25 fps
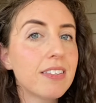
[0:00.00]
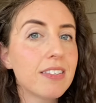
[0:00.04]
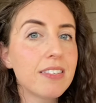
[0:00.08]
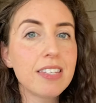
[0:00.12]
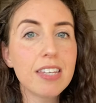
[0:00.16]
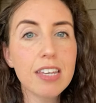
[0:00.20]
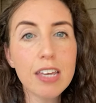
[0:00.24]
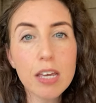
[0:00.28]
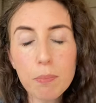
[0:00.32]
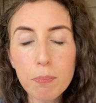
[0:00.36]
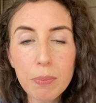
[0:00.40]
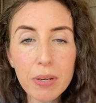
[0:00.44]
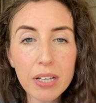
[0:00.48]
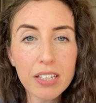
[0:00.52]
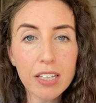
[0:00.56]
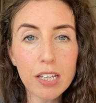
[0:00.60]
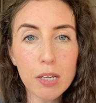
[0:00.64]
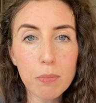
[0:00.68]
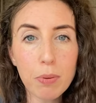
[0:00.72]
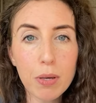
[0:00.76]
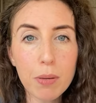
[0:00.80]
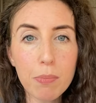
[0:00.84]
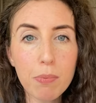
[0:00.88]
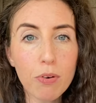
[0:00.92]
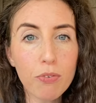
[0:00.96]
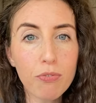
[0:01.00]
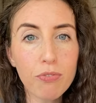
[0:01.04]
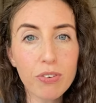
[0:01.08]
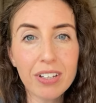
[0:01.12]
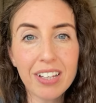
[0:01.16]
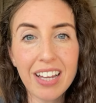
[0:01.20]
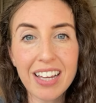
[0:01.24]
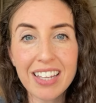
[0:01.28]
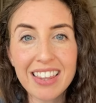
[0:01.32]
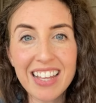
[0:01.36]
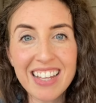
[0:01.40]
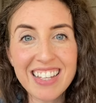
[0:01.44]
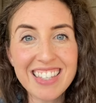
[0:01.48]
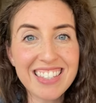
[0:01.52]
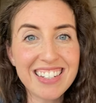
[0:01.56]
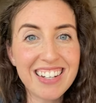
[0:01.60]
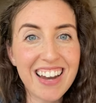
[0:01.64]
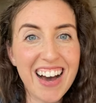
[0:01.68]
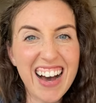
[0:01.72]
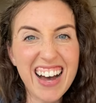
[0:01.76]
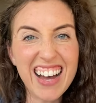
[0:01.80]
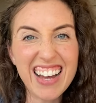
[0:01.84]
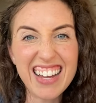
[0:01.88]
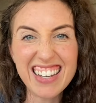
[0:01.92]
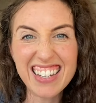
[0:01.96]
Typically, people feel like that's
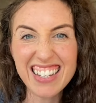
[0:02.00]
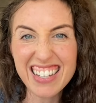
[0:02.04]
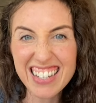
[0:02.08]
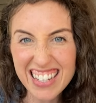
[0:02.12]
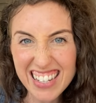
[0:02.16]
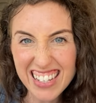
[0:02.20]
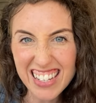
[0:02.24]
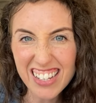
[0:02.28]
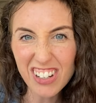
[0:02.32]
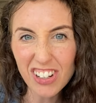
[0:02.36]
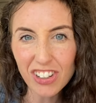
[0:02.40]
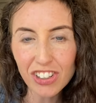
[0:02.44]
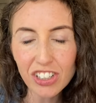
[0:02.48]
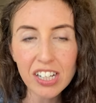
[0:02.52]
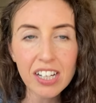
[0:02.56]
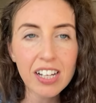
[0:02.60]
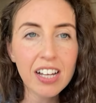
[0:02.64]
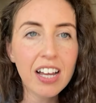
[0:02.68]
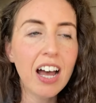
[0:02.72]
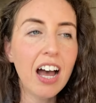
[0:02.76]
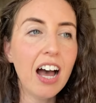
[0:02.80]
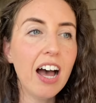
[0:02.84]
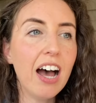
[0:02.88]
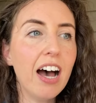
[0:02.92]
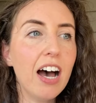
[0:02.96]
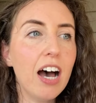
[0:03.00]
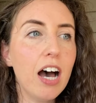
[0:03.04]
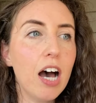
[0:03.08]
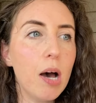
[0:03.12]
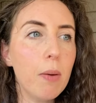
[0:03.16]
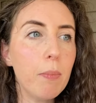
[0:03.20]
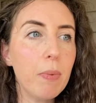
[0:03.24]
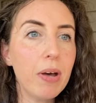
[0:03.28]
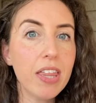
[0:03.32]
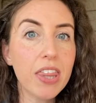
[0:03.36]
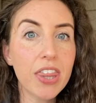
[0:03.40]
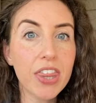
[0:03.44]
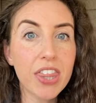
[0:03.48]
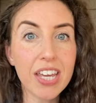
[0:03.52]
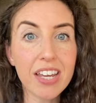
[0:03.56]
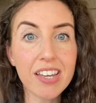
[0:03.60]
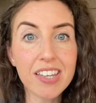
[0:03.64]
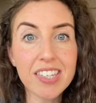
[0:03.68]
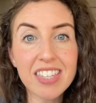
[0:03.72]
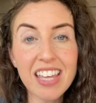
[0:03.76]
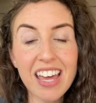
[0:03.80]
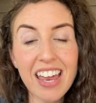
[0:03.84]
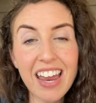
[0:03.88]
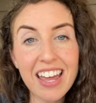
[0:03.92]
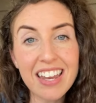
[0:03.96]
not a deal.
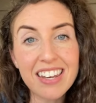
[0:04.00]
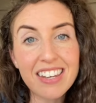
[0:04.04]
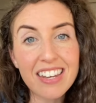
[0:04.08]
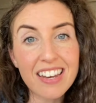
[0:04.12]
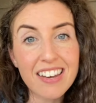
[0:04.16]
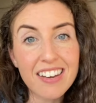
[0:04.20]
Things that end